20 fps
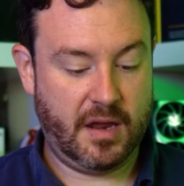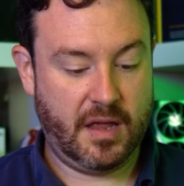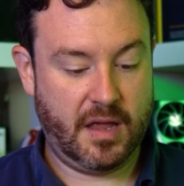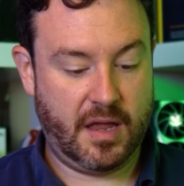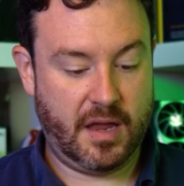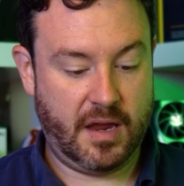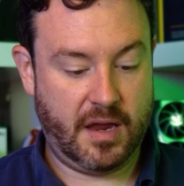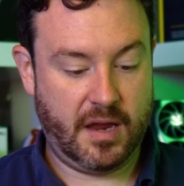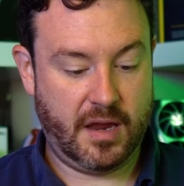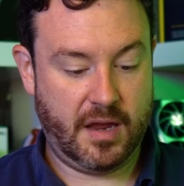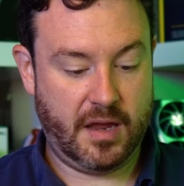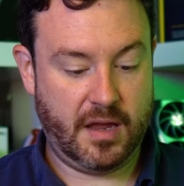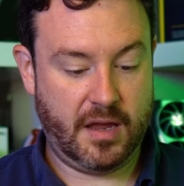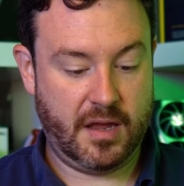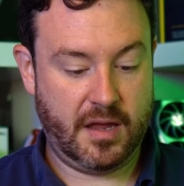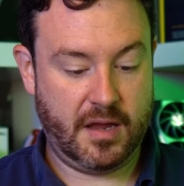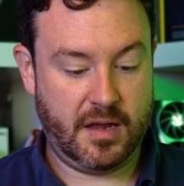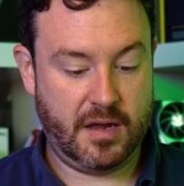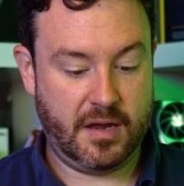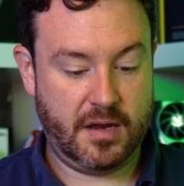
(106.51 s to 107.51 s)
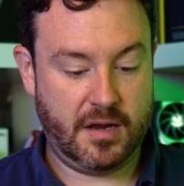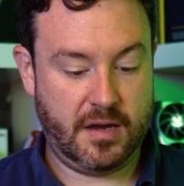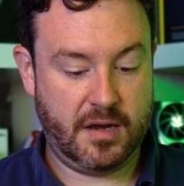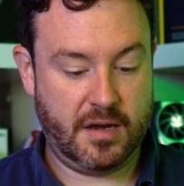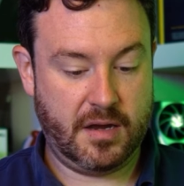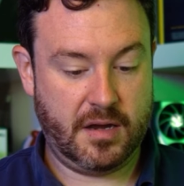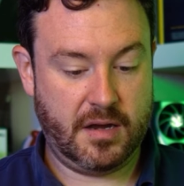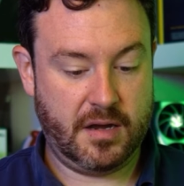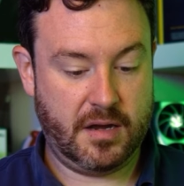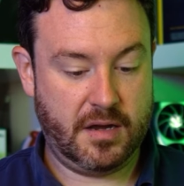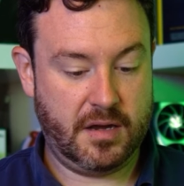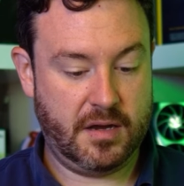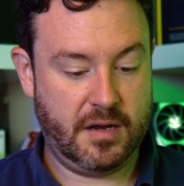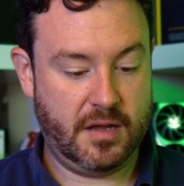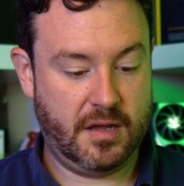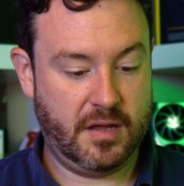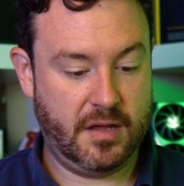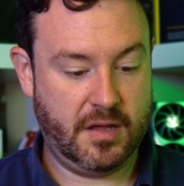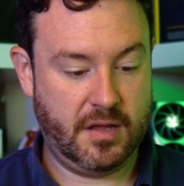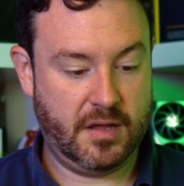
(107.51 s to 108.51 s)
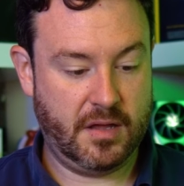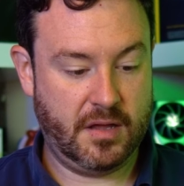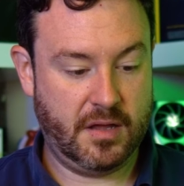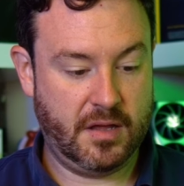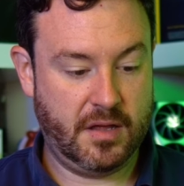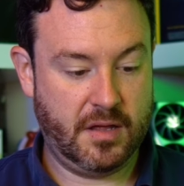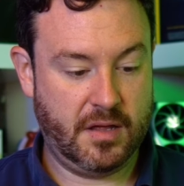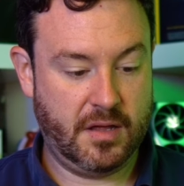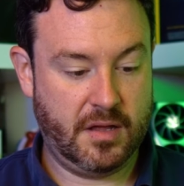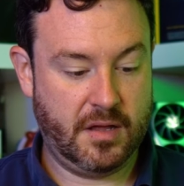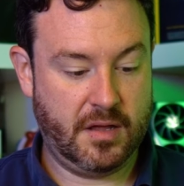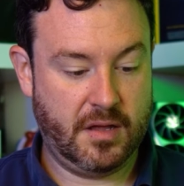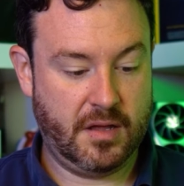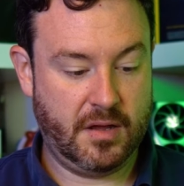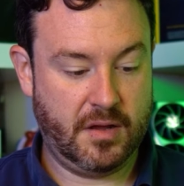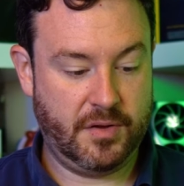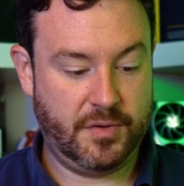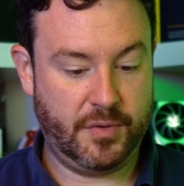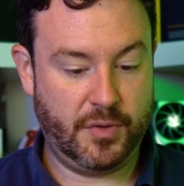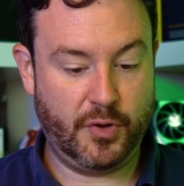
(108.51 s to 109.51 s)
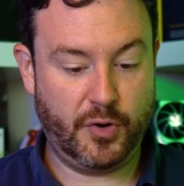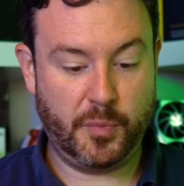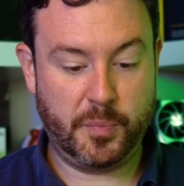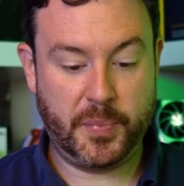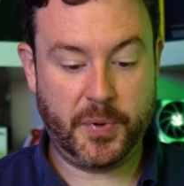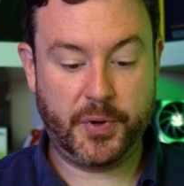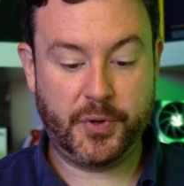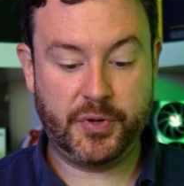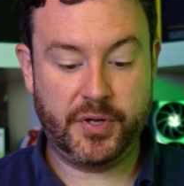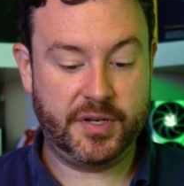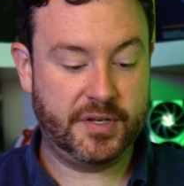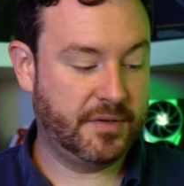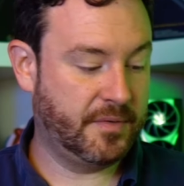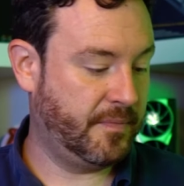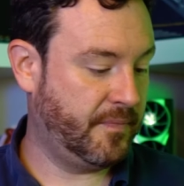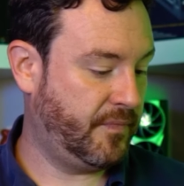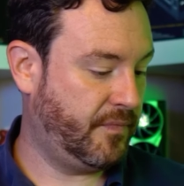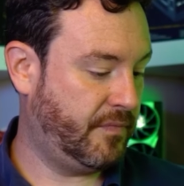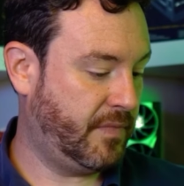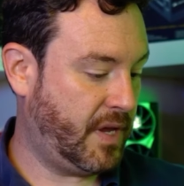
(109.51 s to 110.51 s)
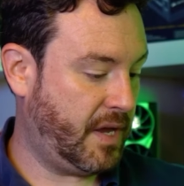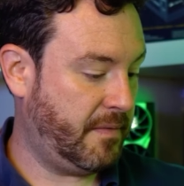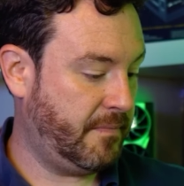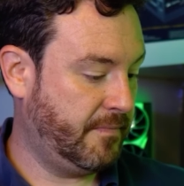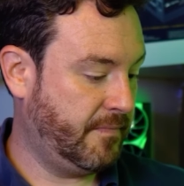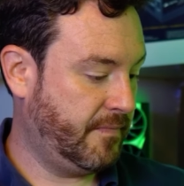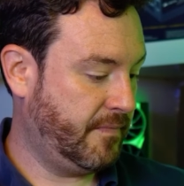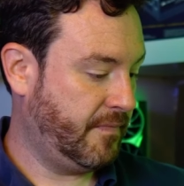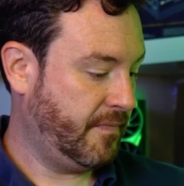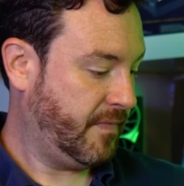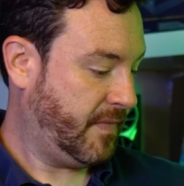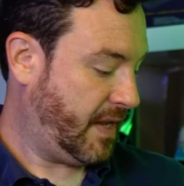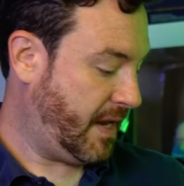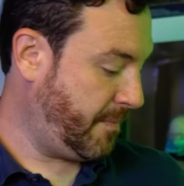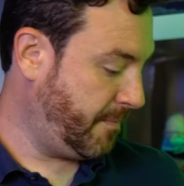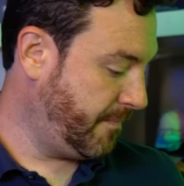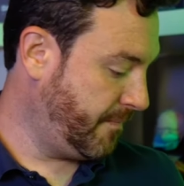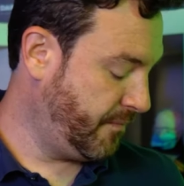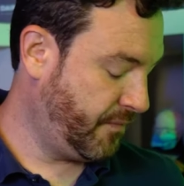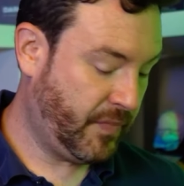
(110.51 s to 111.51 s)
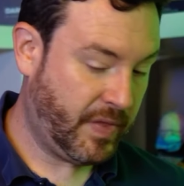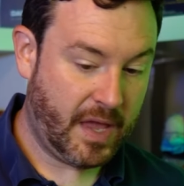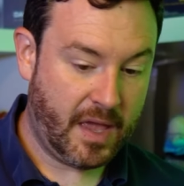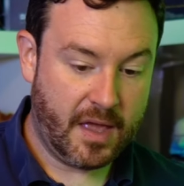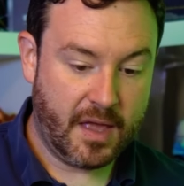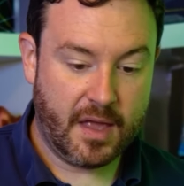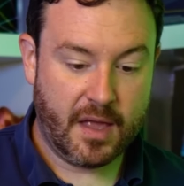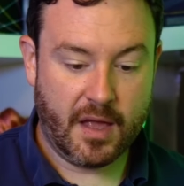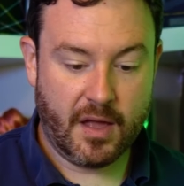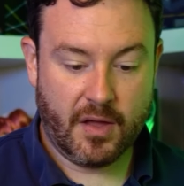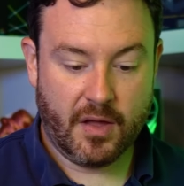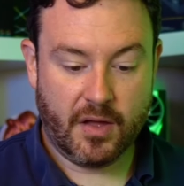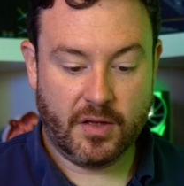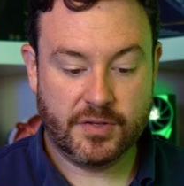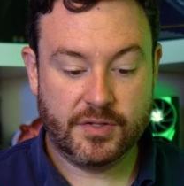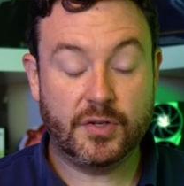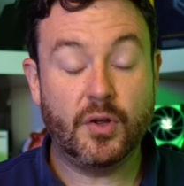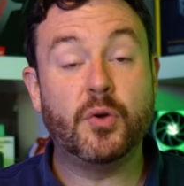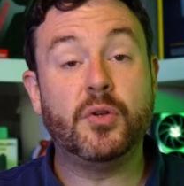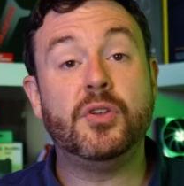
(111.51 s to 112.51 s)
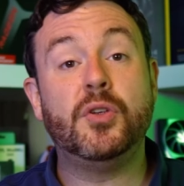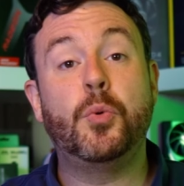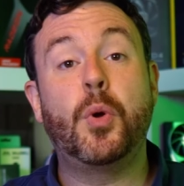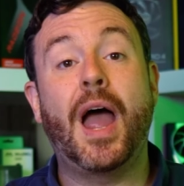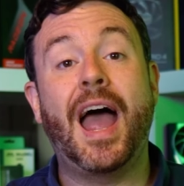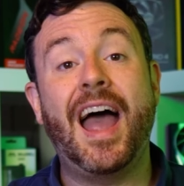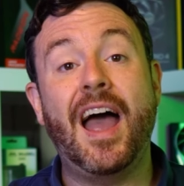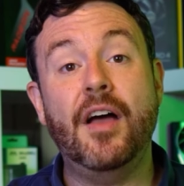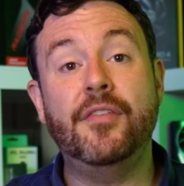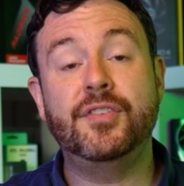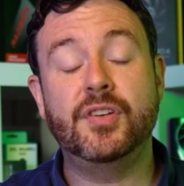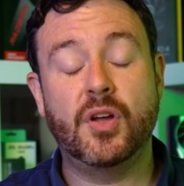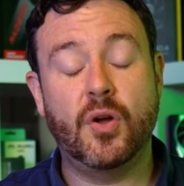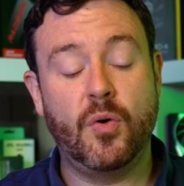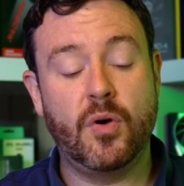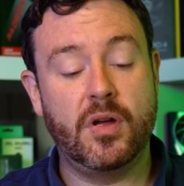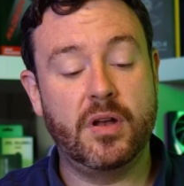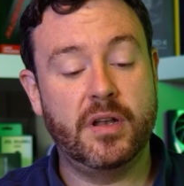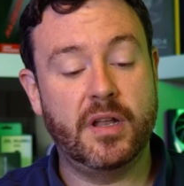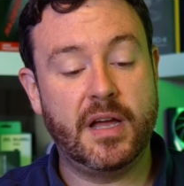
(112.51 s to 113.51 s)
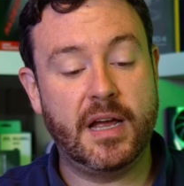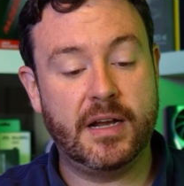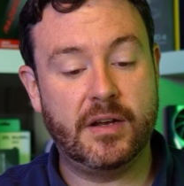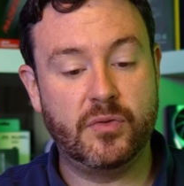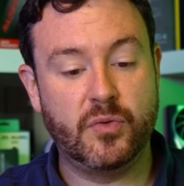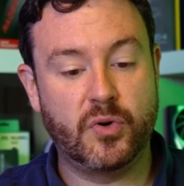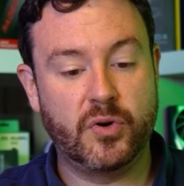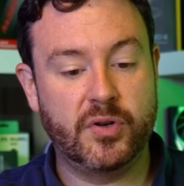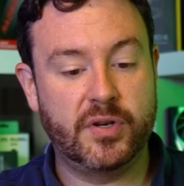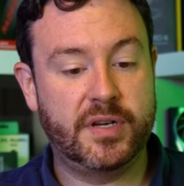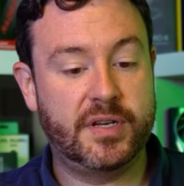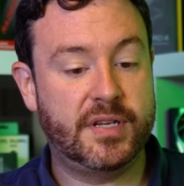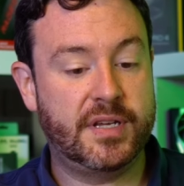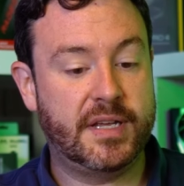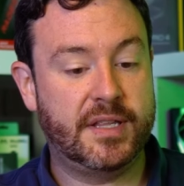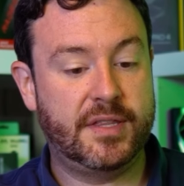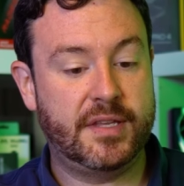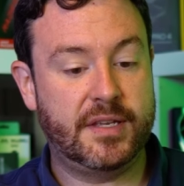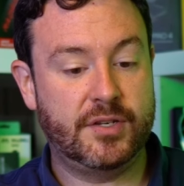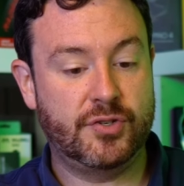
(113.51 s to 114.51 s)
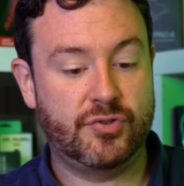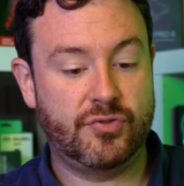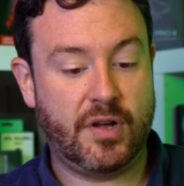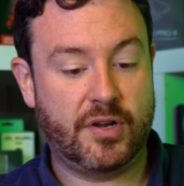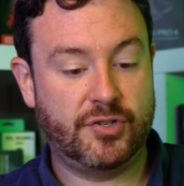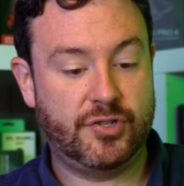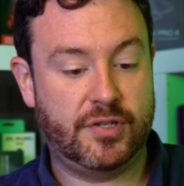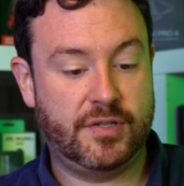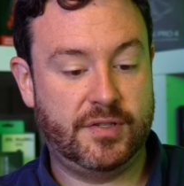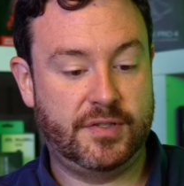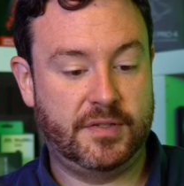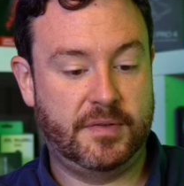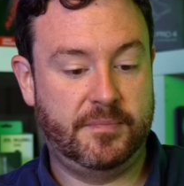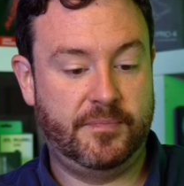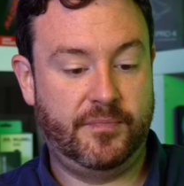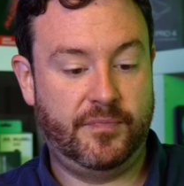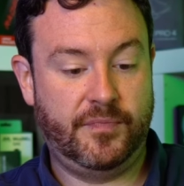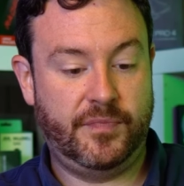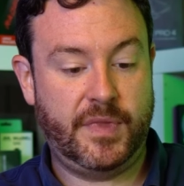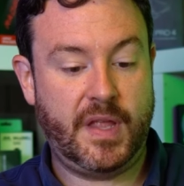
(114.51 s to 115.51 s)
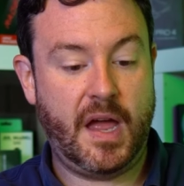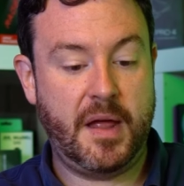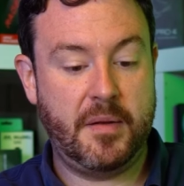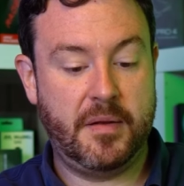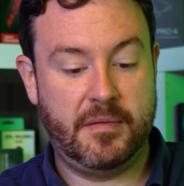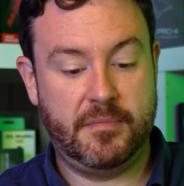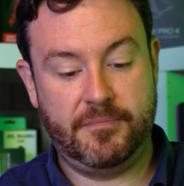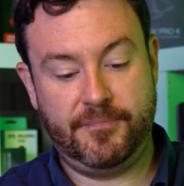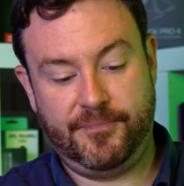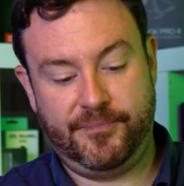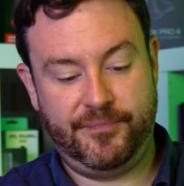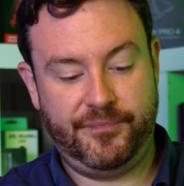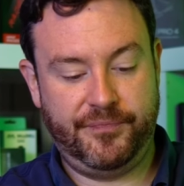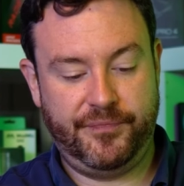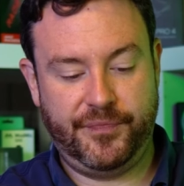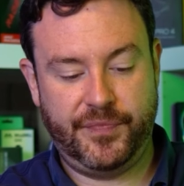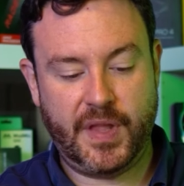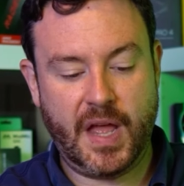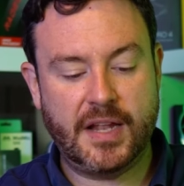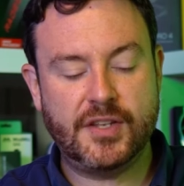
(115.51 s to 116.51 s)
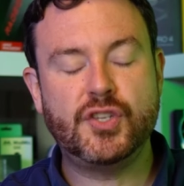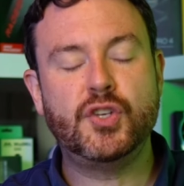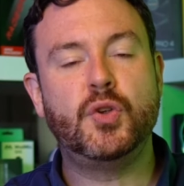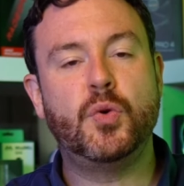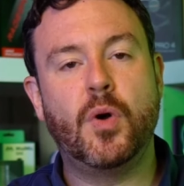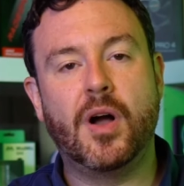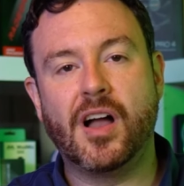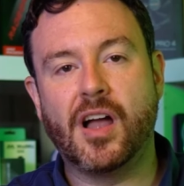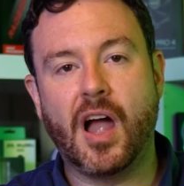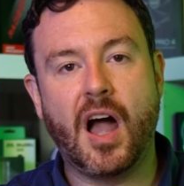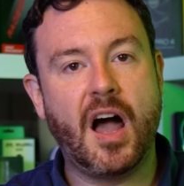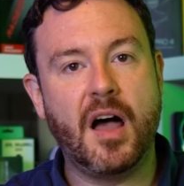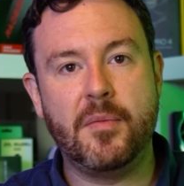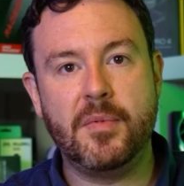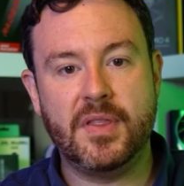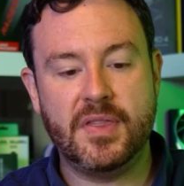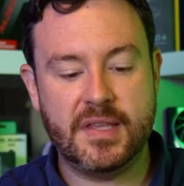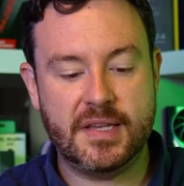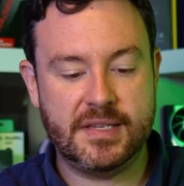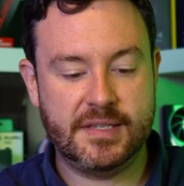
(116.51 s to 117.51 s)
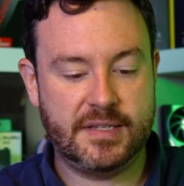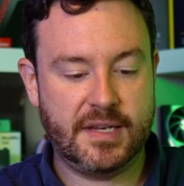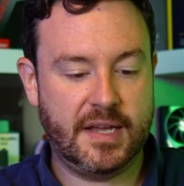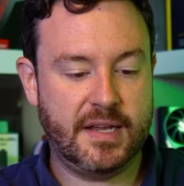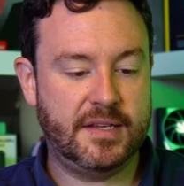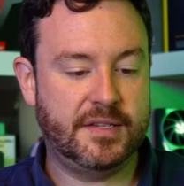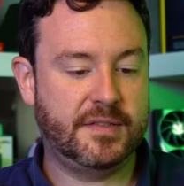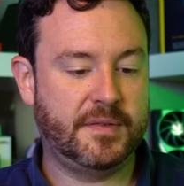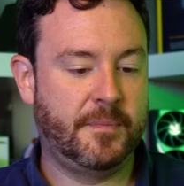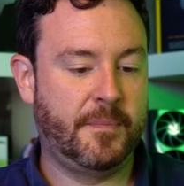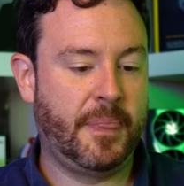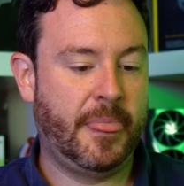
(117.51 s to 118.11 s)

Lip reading: And a little booklet, okay? Yep. So you have to go online in order to get the instructions. Not too uncommon these days.